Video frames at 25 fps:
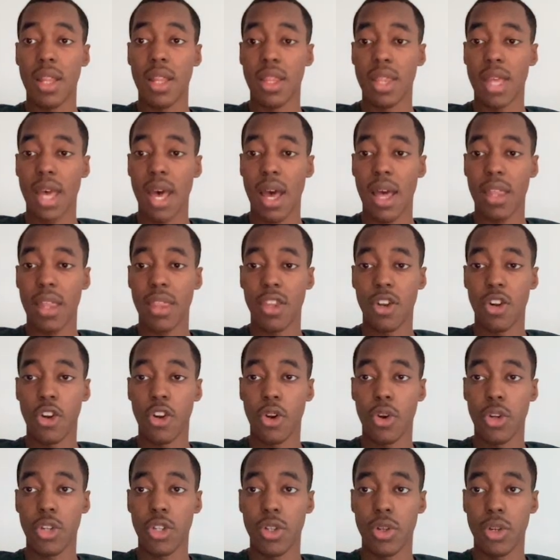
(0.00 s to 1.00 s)
that their
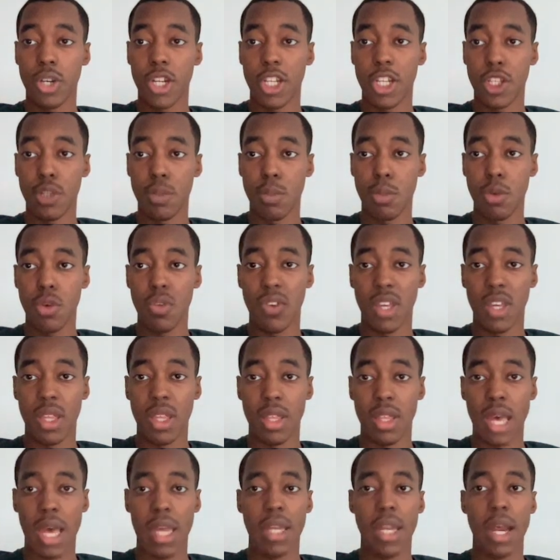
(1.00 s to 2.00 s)
cursor is moving in
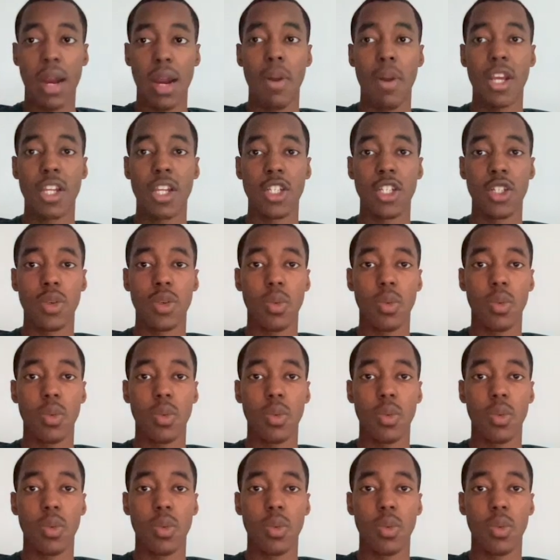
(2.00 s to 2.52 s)
that direction